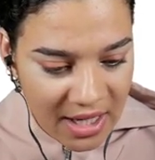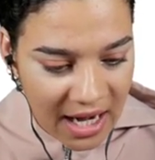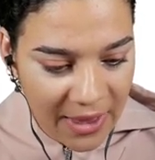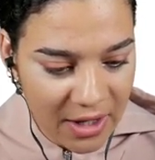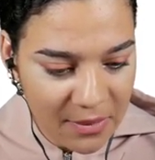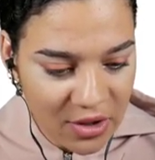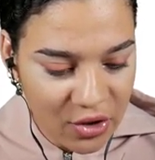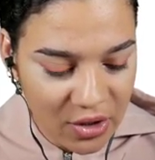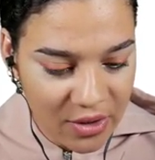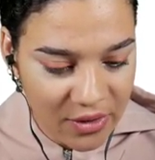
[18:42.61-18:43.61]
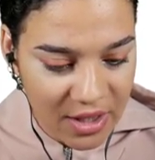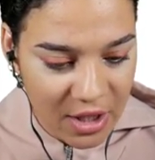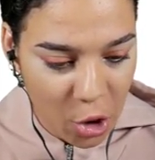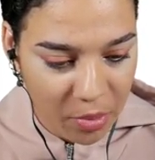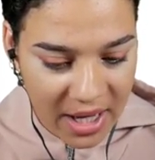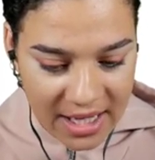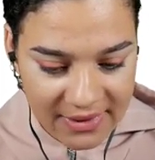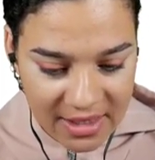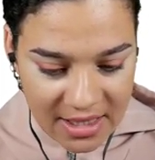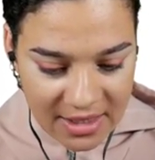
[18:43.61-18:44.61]
And then I'm going to turn the
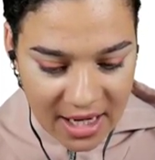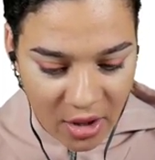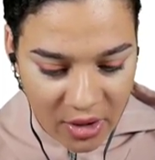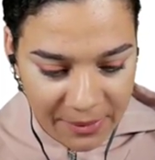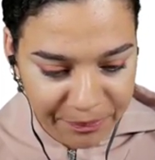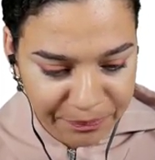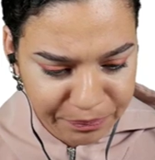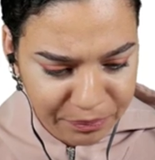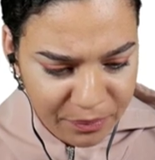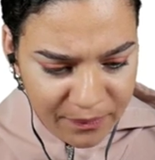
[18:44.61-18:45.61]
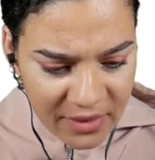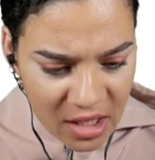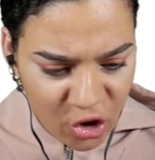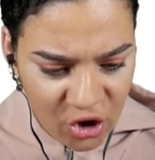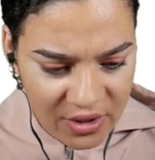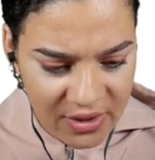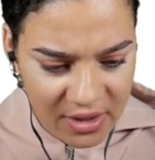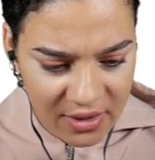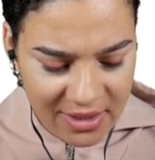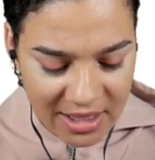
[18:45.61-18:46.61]
opacity down
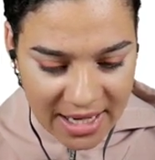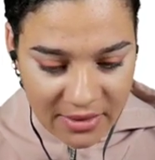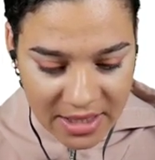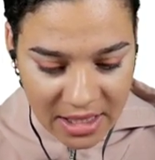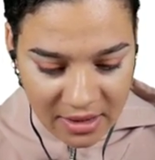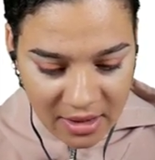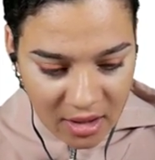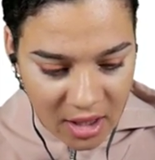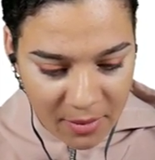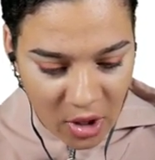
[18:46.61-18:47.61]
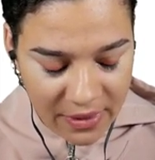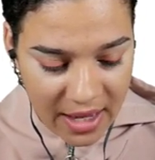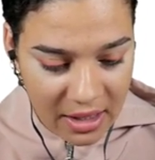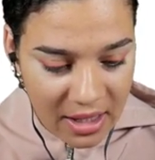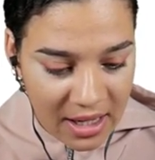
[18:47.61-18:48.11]
just slightly um, on that.